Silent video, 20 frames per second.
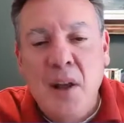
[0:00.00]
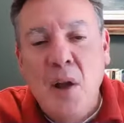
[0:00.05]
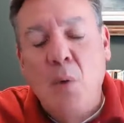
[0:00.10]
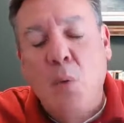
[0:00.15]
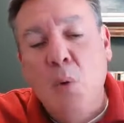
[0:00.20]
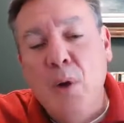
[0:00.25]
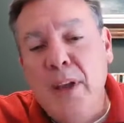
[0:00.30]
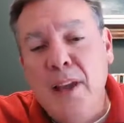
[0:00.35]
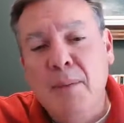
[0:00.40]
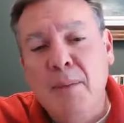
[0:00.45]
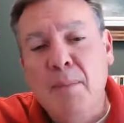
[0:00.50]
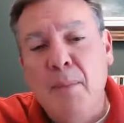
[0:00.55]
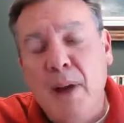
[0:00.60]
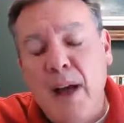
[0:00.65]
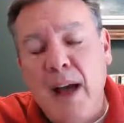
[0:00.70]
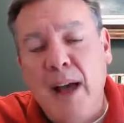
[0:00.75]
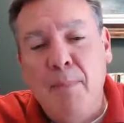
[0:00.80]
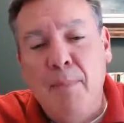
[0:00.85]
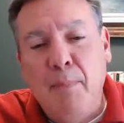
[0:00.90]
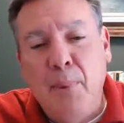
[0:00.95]
William,
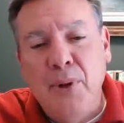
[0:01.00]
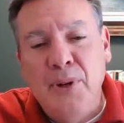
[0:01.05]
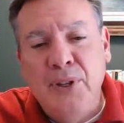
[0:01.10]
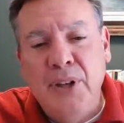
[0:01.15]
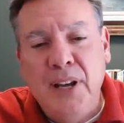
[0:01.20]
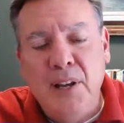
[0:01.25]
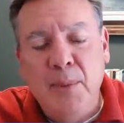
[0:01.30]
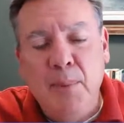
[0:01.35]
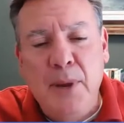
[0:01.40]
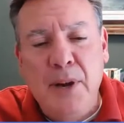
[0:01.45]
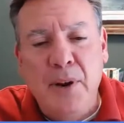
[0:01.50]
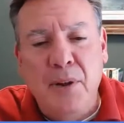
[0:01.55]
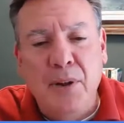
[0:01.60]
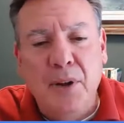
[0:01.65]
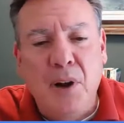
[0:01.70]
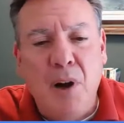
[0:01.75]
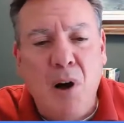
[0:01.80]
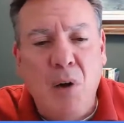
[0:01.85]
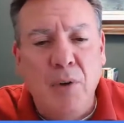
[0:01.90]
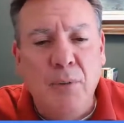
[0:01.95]
I appreciate you being on the
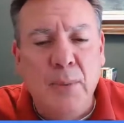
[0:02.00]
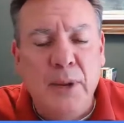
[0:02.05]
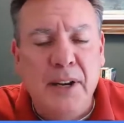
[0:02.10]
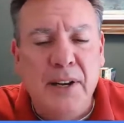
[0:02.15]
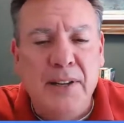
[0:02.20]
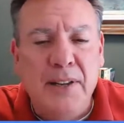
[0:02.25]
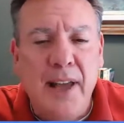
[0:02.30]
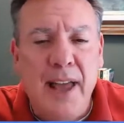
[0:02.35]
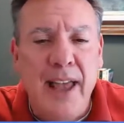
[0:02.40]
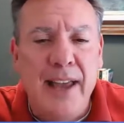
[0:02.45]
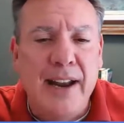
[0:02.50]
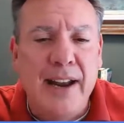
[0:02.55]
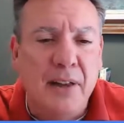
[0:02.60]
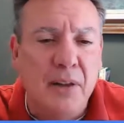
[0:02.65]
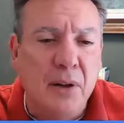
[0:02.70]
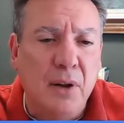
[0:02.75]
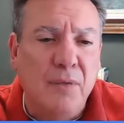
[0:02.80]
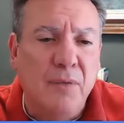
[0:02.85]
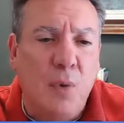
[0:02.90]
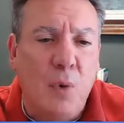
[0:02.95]
call with me today, and I
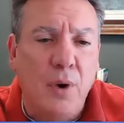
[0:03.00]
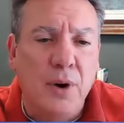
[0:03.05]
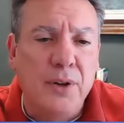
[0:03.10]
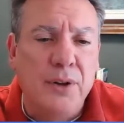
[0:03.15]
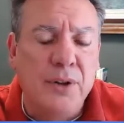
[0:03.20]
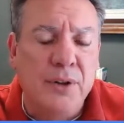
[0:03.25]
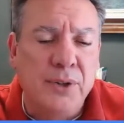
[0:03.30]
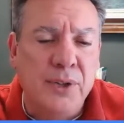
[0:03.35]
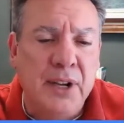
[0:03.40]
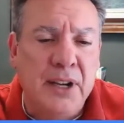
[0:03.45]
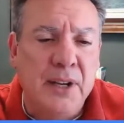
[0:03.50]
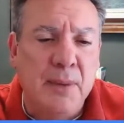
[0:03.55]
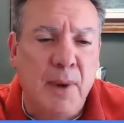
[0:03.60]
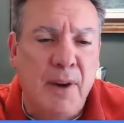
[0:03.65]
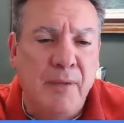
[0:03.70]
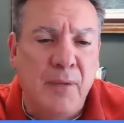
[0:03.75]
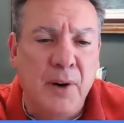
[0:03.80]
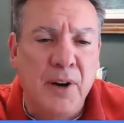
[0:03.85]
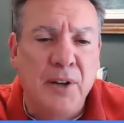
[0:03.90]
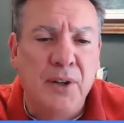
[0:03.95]
look forward to seeing you,
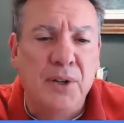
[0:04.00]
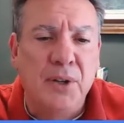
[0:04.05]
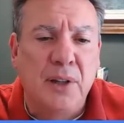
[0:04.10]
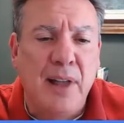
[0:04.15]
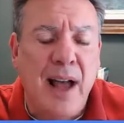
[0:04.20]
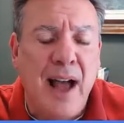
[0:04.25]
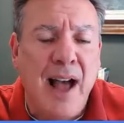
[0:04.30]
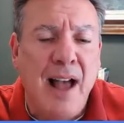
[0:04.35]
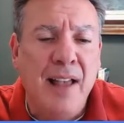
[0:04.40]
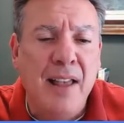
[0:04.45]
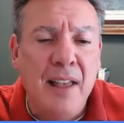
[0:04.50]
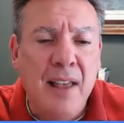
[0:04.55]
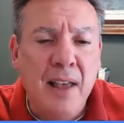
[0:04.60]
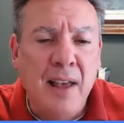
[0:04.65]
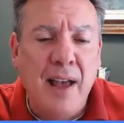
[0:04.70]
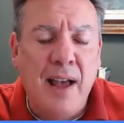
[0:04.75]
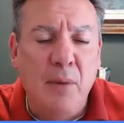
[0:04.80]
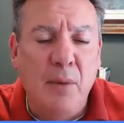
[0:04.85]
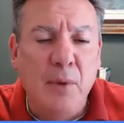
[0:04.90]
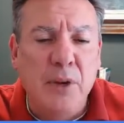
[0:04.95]
my friend, in July
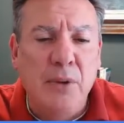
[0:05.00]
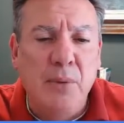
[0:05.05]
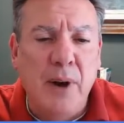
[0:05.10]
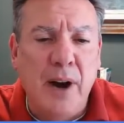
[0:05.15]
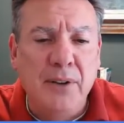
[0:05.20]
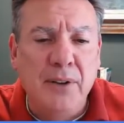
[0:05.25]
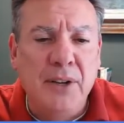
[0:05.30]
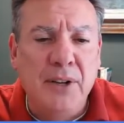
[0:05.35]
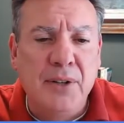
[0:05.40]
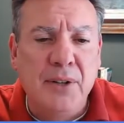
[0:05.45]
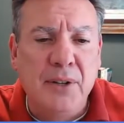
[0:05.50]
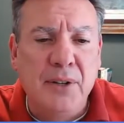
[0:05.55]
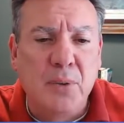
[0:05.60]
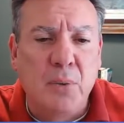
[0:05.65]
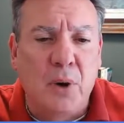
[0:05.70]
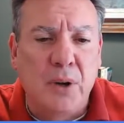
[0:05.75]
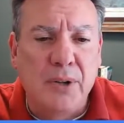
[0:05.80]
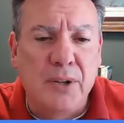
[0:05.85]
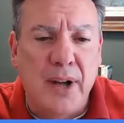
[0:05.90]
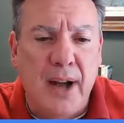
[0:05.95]
when you and I are teaching this
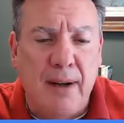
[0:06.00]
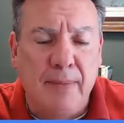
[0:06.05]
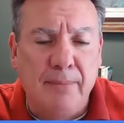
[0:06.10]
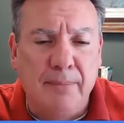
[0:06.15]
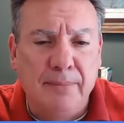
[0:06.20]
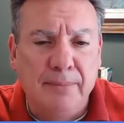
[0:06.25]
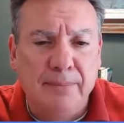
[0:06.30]
workshop.